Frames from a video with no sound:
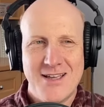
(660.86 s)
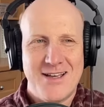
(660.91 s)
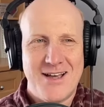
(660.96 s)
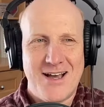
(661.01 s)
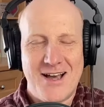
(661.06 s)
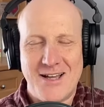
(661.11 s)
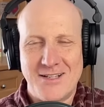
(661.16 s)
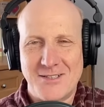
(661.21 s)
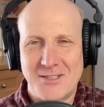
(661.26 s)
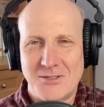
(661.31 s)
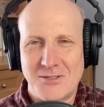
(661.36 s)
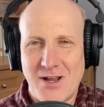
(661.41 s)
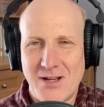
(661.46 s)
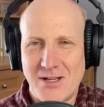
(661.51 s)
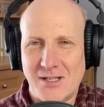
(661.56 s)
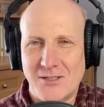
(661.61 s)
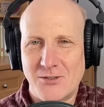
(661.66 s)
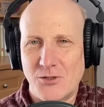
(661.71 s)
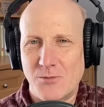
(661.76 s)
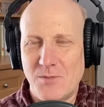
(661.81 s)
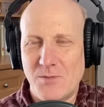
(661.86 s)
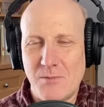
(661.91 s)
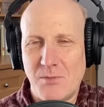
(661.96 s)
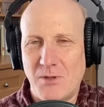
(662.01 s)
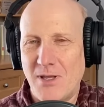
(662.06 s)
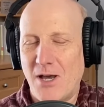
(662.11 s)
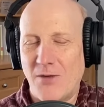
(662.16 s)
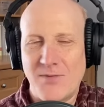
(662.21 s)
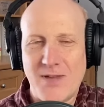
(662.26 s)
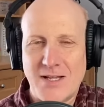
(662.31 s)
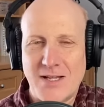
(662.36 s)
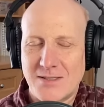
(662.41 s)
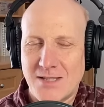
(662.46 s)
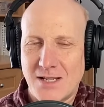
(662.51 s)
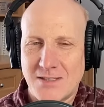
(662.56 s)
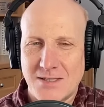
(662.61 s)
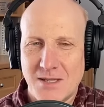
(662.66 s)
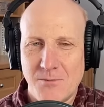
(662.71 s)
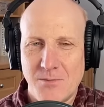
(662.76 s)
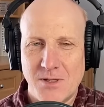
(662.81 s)
uh, to try to clear people out. That's
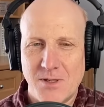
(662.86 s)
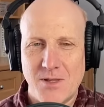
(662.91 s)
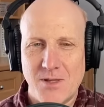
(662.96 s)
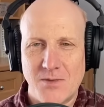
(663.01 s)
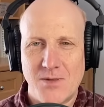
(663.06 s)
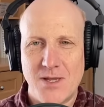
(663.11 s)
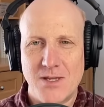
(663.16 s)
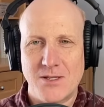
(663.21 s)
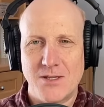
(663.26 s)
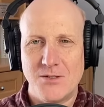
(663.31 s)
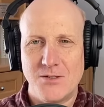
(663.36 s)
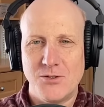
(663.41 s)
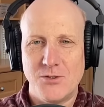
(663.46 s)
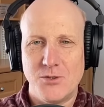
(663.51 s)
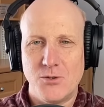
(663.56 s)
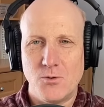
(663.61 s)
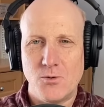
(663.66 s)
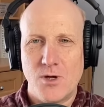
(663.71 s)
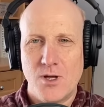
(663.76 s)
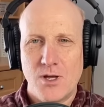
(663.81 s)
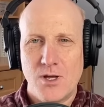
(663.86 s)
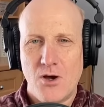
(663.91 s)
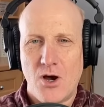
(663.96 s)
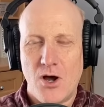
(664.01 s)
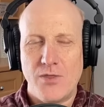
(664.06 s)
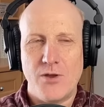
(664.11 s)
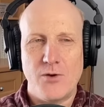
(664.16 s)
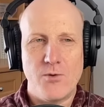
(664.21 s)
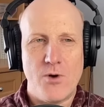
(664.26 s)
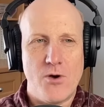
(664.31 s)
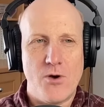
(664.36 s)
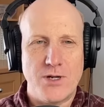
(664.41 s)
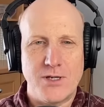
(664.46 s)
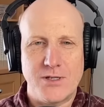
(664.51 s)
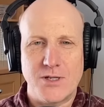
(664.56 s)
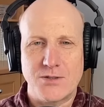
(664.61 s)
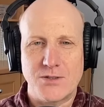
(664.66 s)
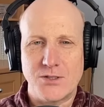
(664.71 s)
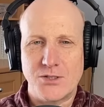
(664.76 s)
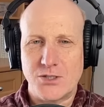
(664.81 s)
not something that they can do on their own. It
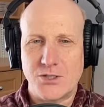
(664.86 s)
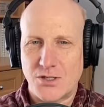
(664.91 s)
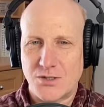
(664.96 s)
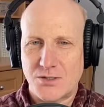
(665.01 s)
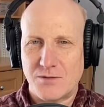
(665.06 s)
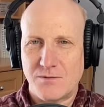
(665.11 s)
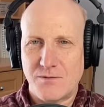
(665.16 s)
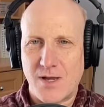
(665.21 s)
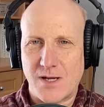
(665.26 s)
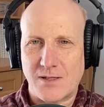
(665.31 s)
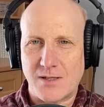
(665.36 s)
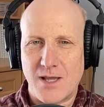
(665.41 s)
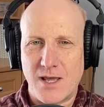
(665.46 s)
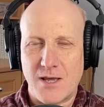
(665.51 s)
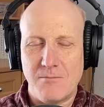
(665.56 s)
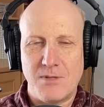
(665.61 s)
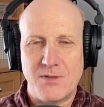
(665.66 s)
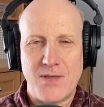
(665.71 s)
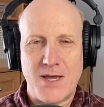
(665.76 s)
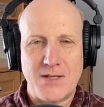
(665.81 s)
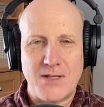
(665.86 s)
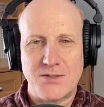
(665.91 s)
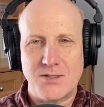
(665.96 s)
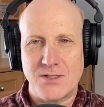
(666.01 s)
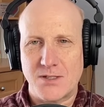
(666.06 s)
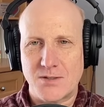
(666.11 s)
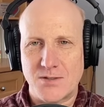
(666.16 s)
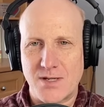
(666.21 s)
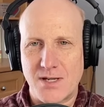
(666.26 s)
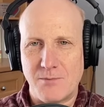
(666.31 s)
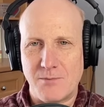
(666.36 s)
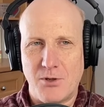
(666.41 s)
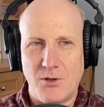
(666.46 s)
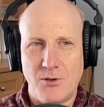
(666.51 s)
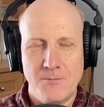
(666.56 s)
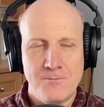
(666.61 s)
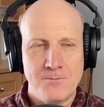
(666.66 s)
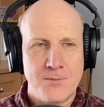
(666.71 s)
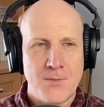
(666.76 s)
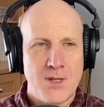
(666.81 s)
doesn't just affect them, but that's an example.